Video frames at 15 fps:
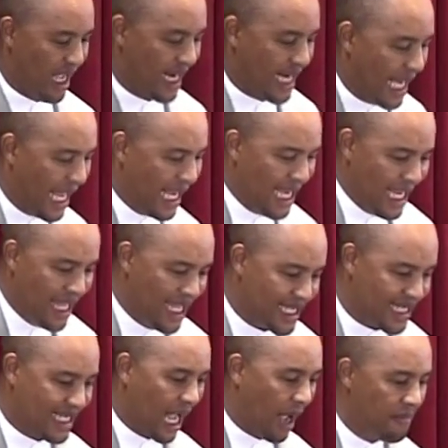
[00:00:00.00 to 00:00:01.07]

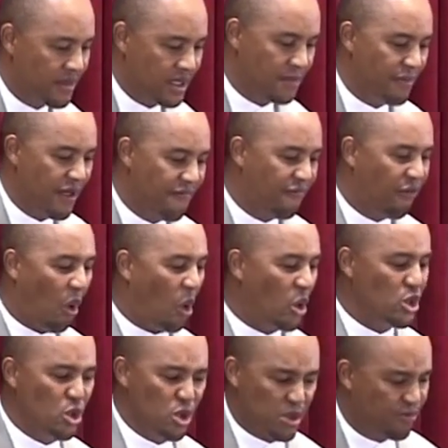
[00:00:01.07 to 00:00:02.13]
Cleanliness comes before
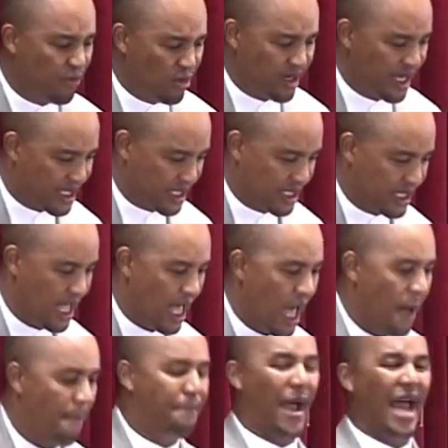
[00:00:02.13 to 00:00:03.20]
usefulness,
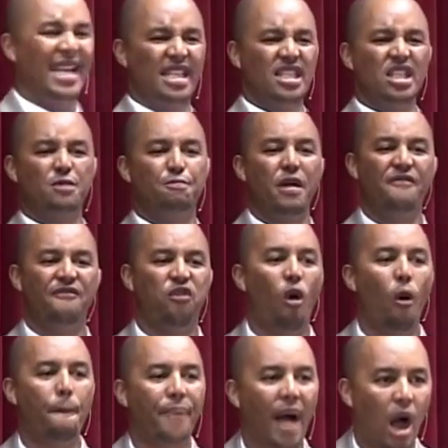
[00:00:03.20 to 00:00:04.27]
penance
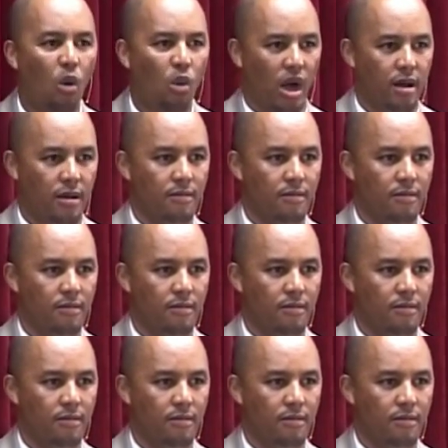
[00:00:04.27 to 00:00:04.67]
before power.